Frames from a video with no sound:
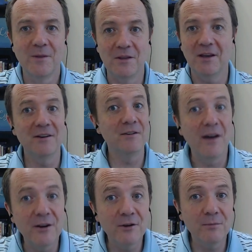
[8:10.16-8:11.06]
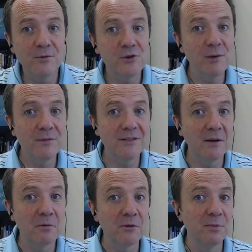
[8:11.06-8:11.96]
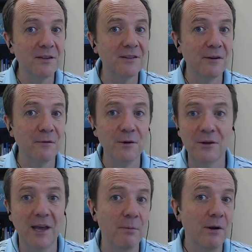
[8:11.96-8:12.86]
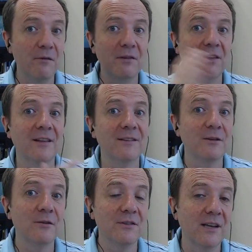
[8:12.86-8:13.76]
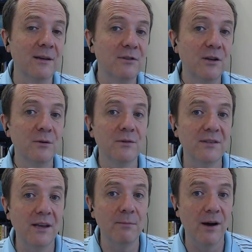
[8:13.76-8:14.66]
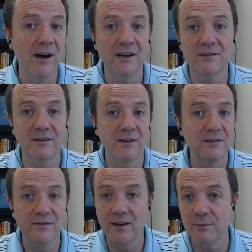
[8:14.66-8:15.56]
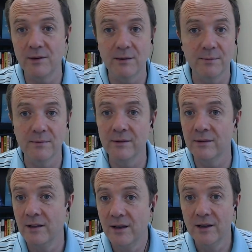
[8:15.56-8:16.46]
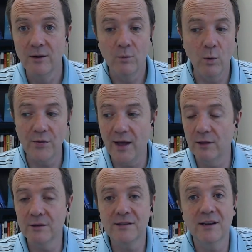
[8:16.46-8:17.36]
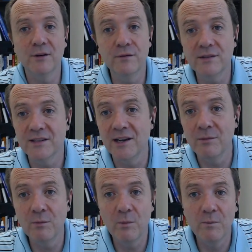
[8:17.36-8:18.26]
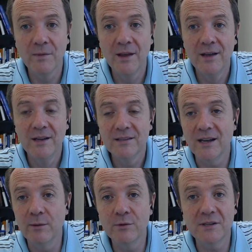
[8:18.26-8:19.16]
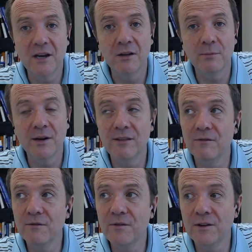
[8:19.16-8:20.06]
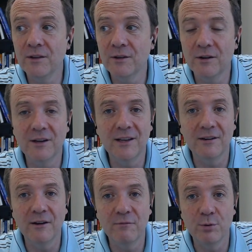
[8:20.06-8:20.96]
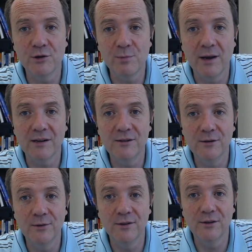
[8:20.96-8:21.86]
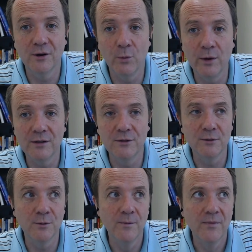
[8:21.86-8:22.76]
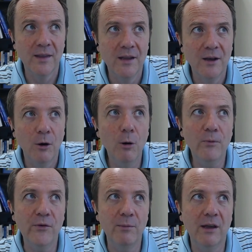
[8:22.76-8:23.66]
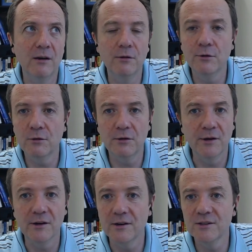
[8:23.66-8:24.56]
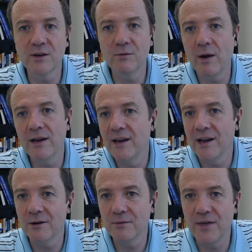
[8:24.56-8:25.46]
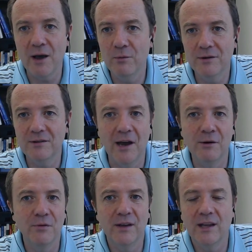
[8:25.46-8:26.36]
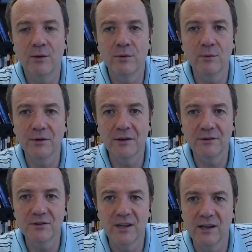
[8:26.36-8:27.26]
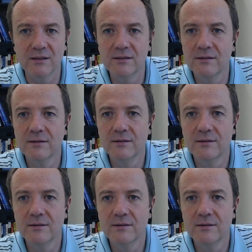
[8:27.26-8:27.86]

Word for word: you got to divide your shipments up a little bit different. You can't put everything that's all the same S K U in the same box. You got to divide them up, and what that looks like over time, time will tell. But I have a feeling they're going to get enough pushback too, that they're going to hopefully make it a little clearer. Cause like right now, that one, I don't think anyone really understands.